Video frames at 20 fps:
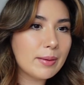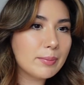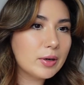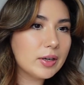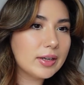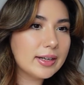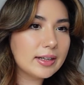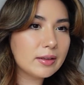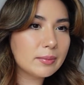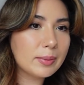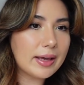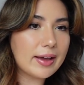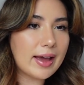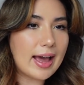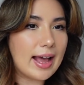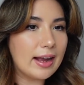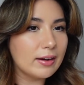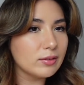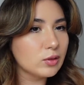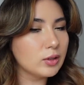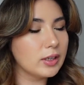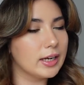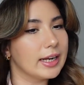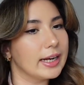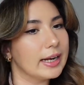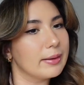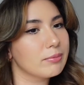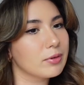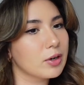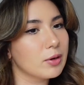Put a little bit of hair oil in
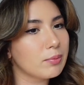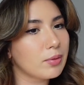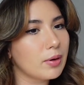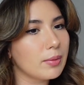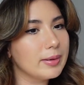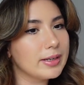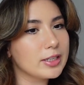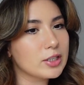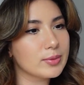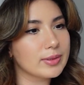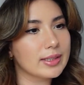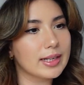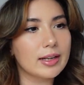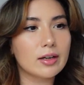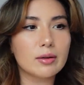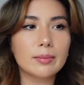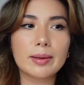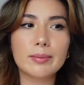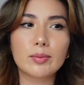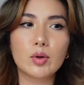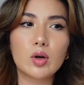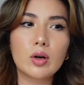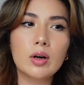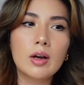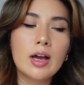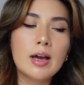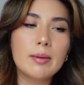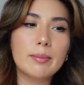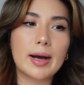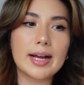it. Could probably do with a little bit more,
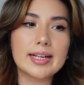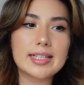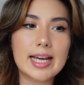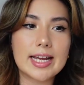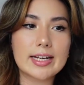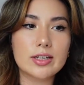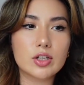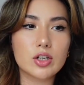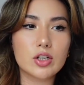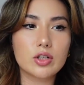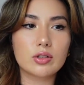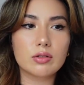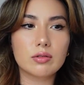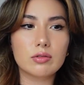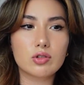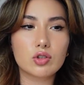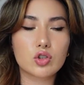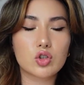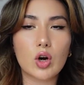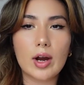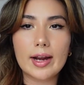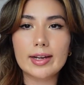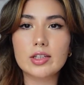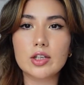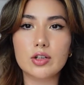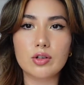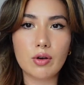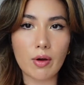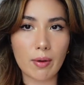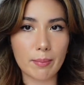but I tend to try to
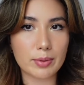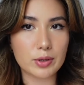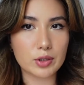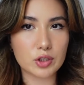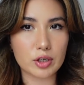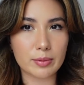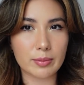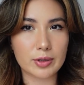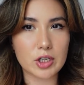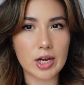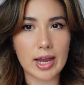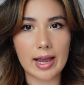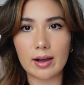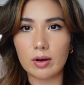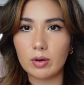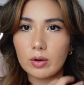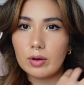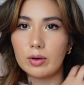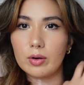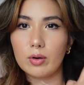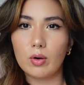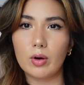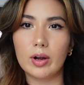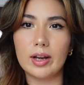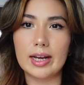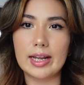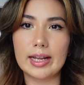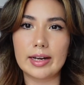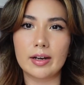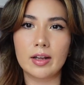not put too much hair oil
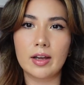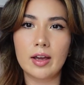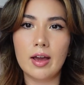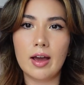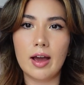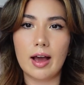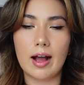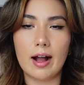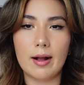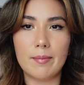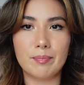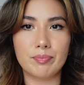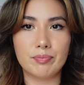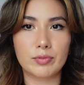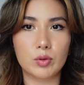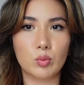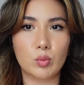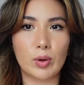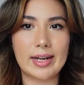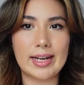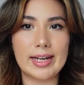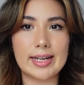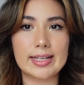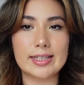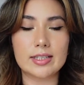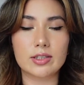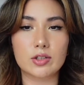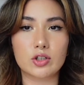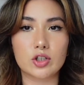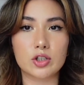in when it
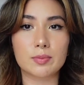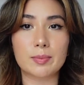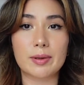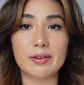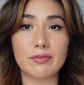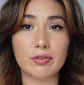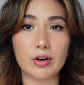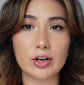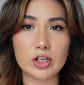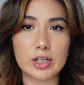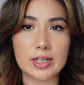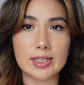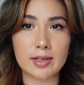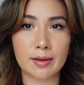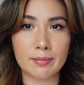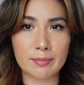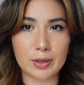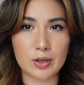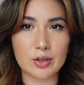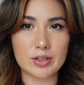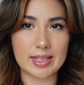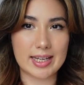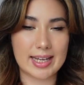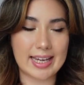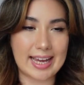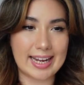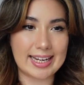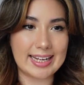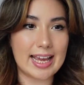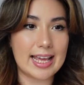has just been freshly done, because it
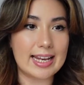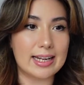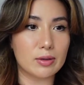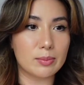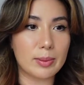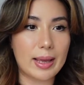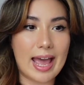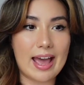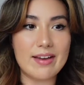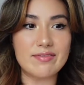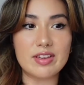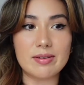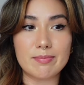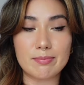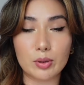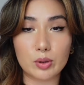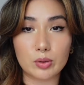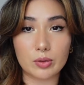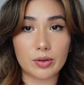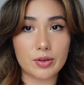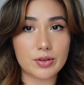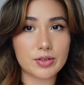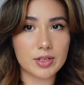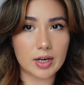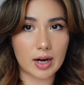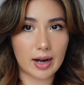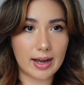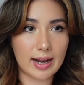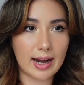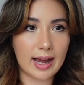can get a little bit heavy and pull the
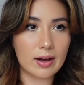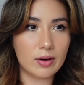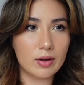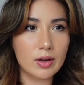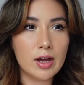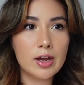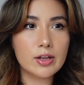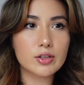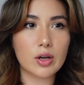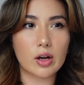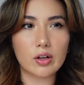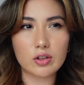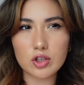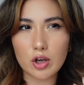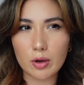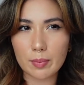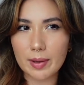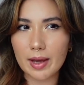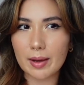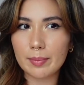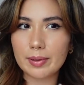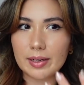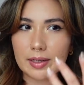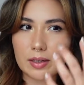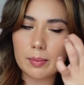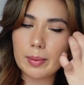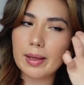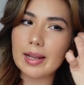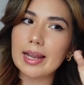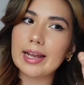style out. So I'll top it up a
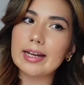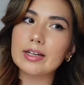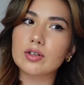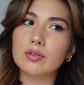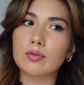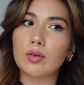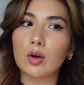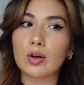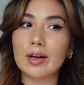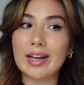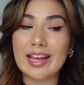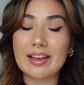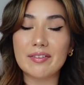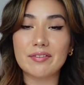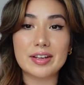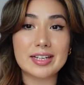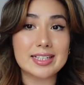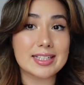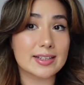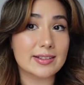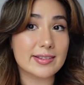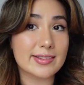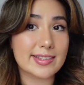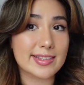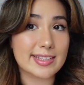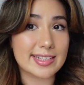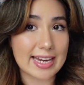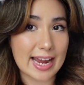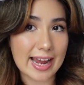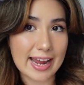little bit later on if it does
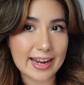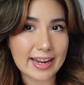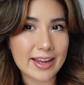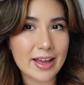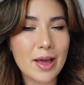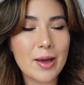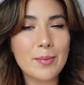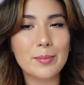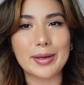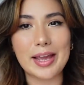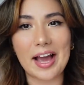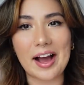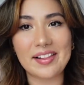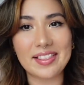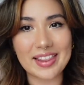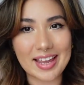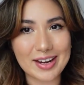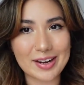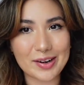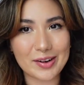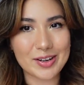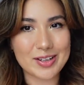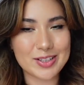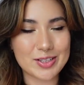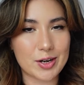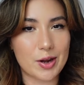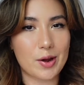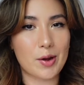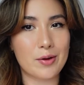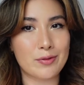stay. But yeah, I'll let you guys
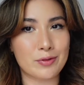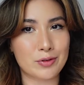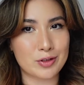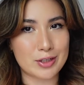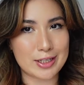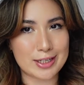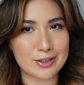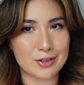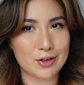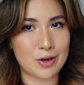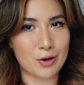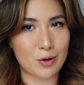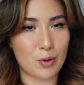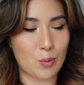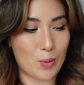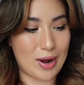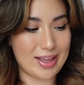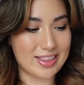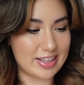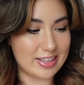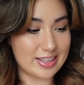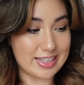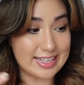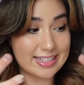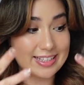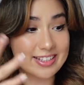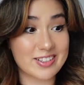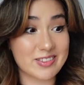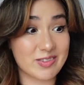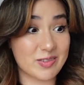know over on TikTok whether
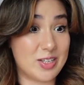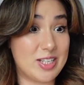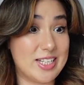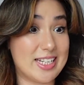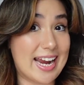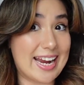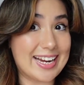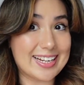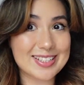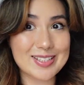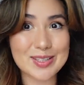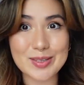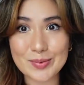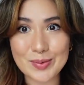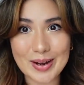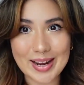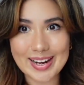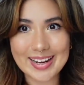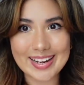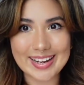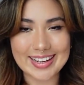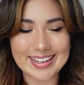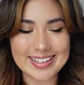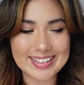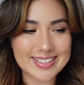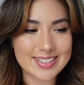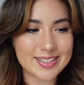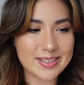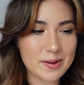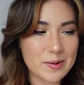this stays the way it
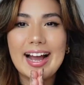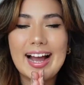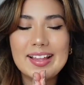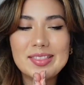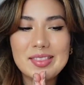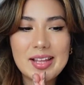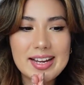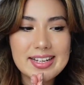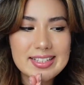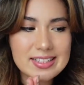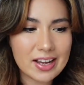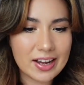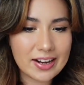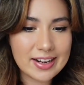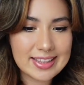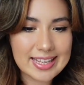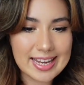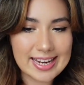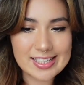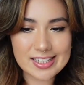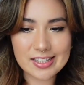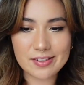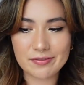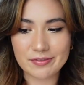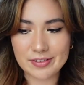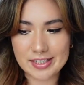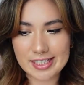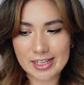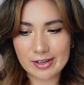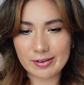is. And that is kind of the end of the
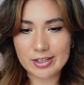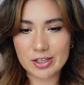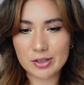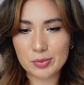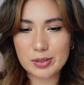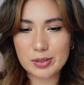video. I just